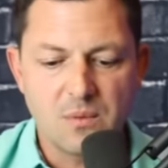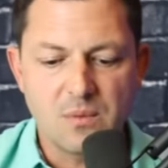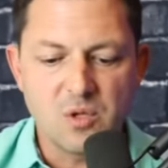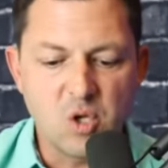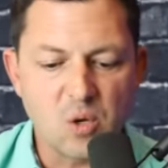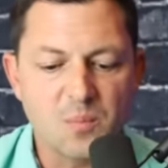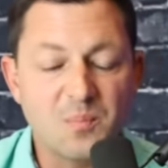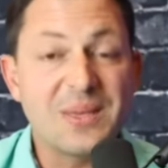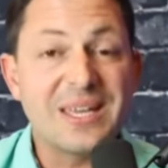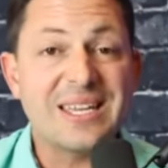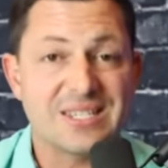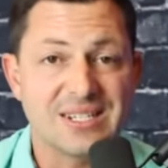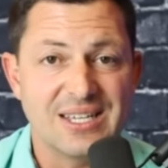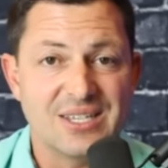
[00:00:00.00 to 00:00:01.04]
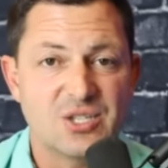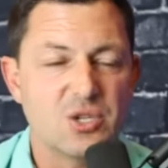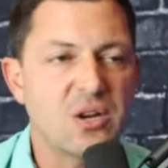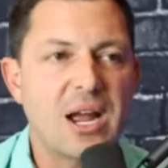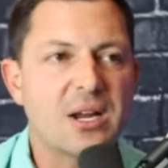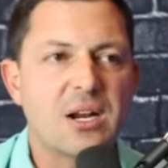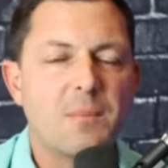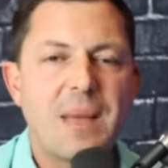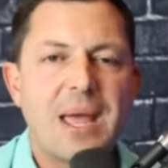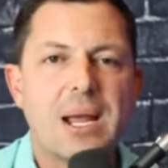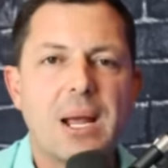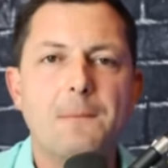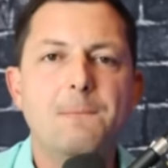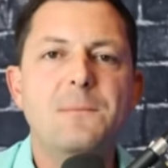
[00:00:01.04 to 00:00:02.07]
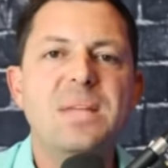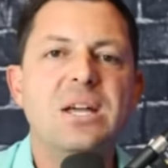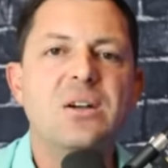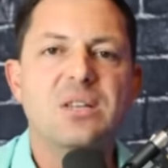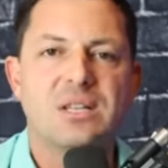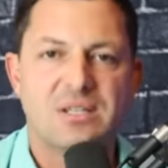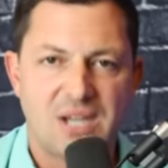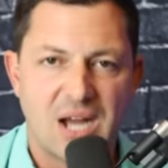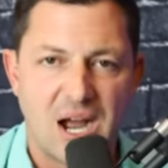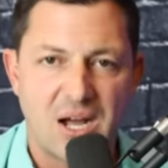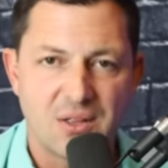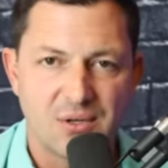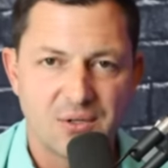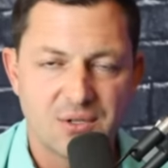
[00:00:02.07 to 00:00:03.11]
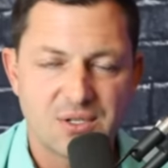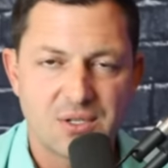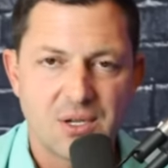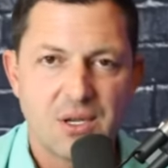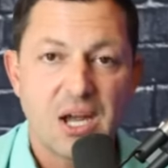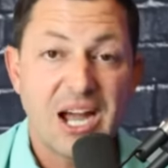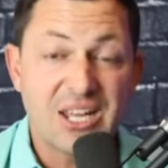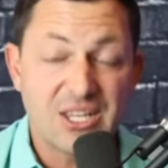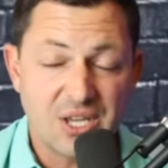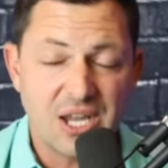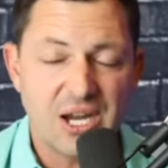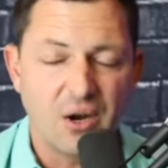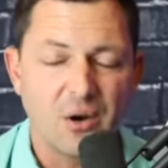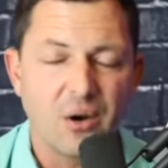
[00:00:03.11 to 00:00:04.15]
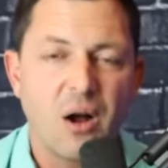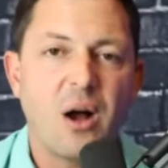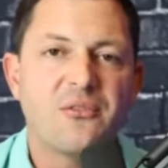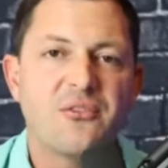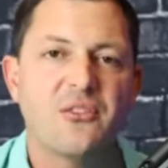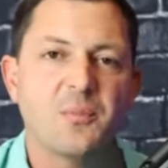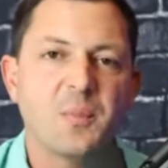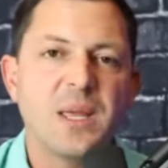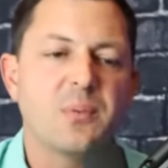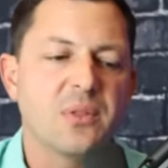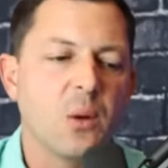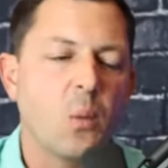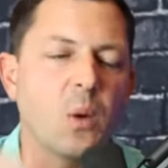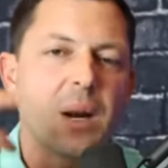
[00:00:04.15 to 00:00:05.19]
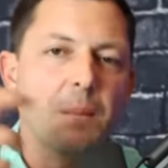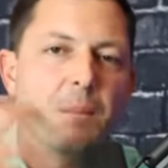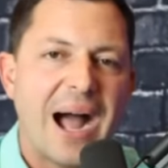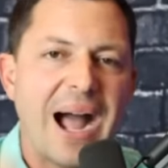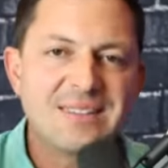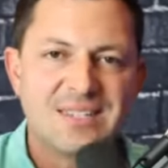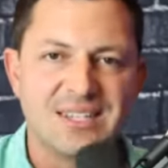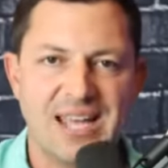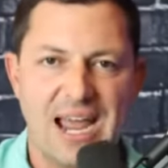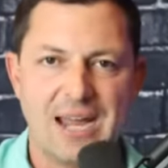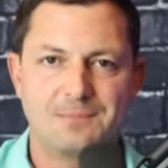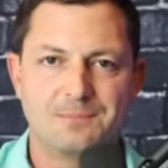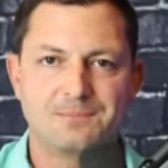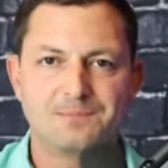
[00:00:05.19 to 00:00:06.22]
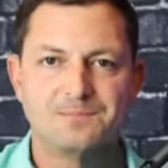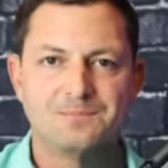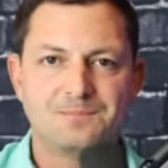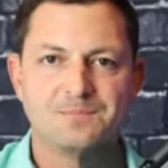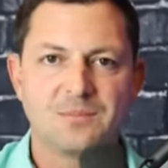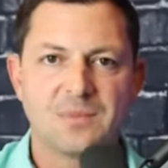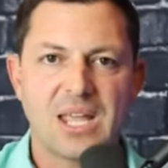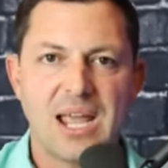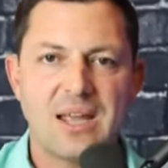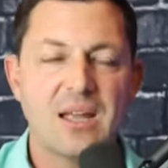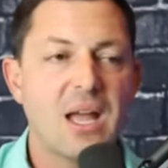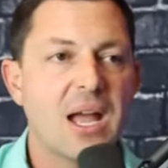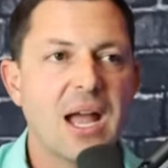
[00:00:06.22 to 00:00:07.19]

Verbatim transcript: your business, you're not going to make a million dollars a year off of people that want to buy today. Okay.